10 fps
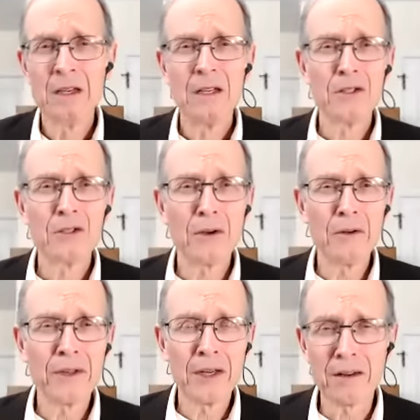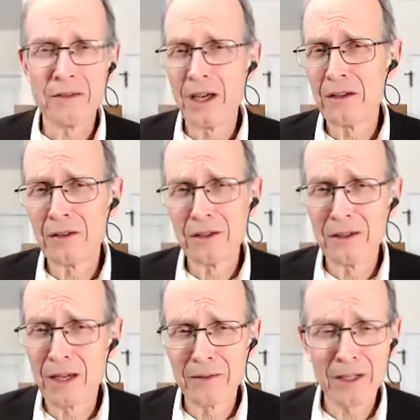so that they could
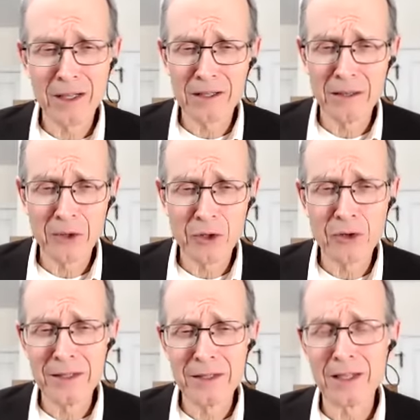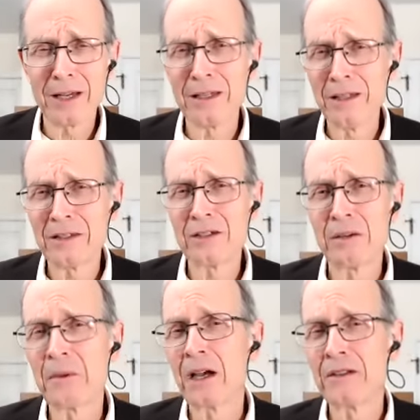never get some crazy ideas in their
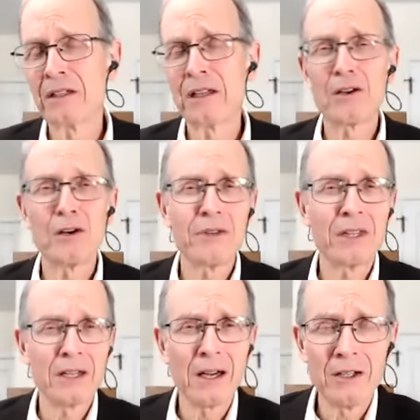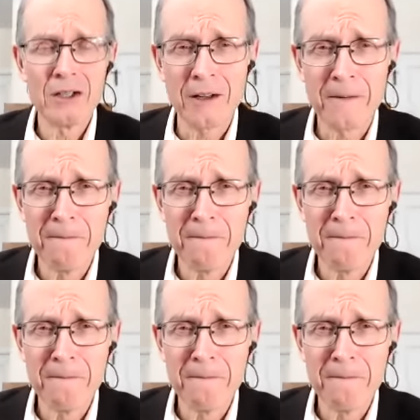minds to take over the country.